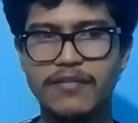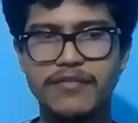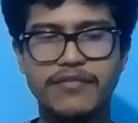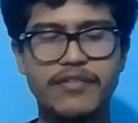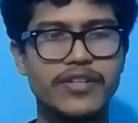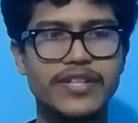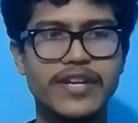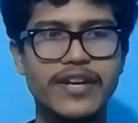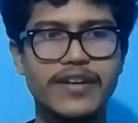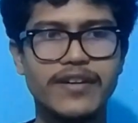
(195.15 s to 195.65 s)

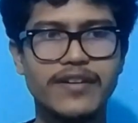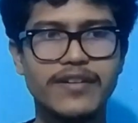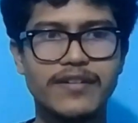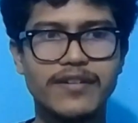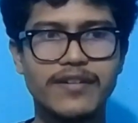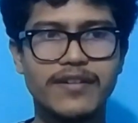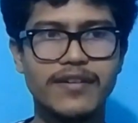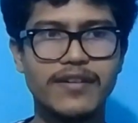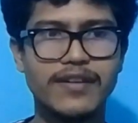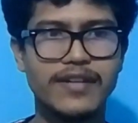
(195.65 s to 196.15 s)
for
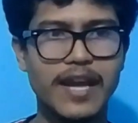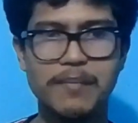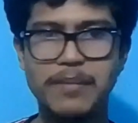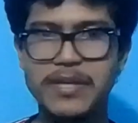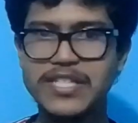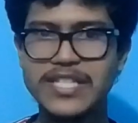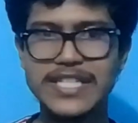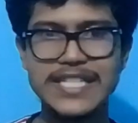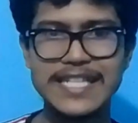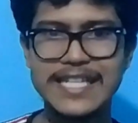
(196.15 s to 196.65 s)
their
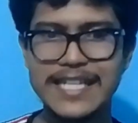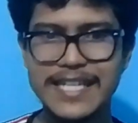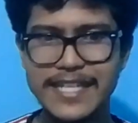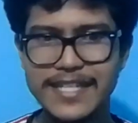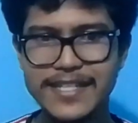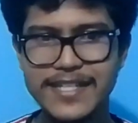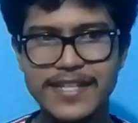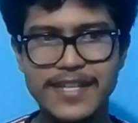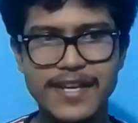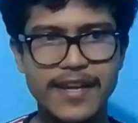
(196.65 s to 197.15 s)
capacity
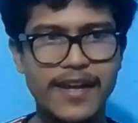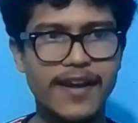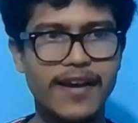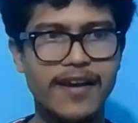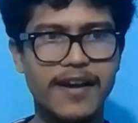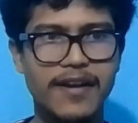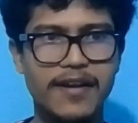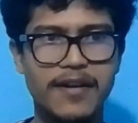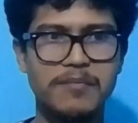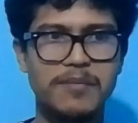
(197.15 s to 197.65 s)
hit
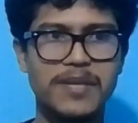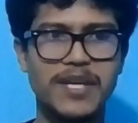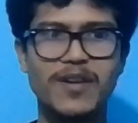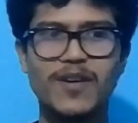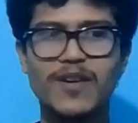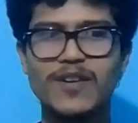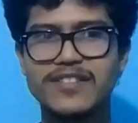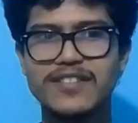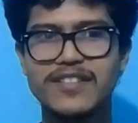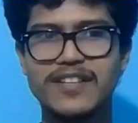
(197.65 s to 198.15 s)

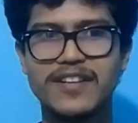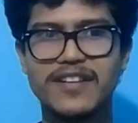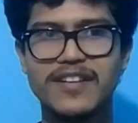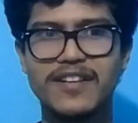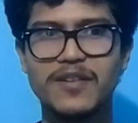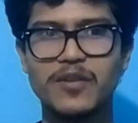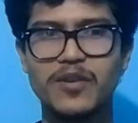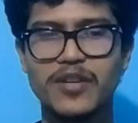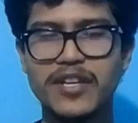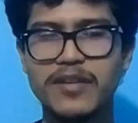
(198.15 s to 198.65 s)
because
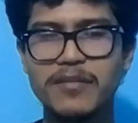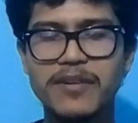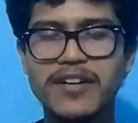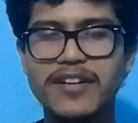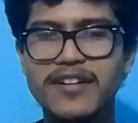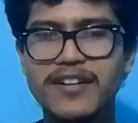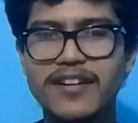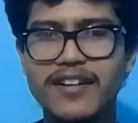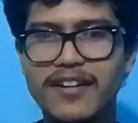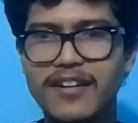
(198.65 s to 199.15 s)

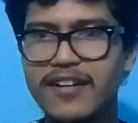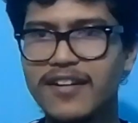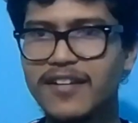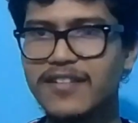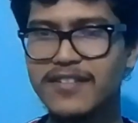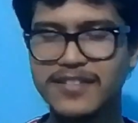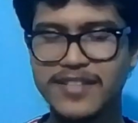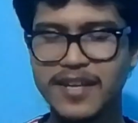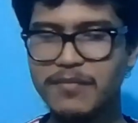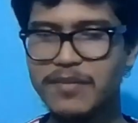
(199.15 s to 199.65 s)
whenever
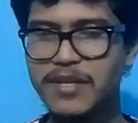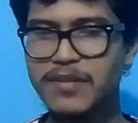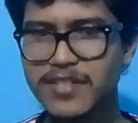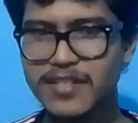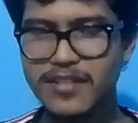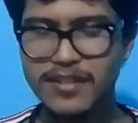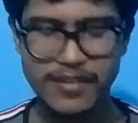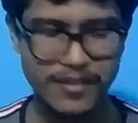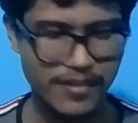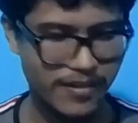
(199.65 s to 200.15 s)

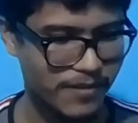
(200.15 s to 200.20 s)
sometimes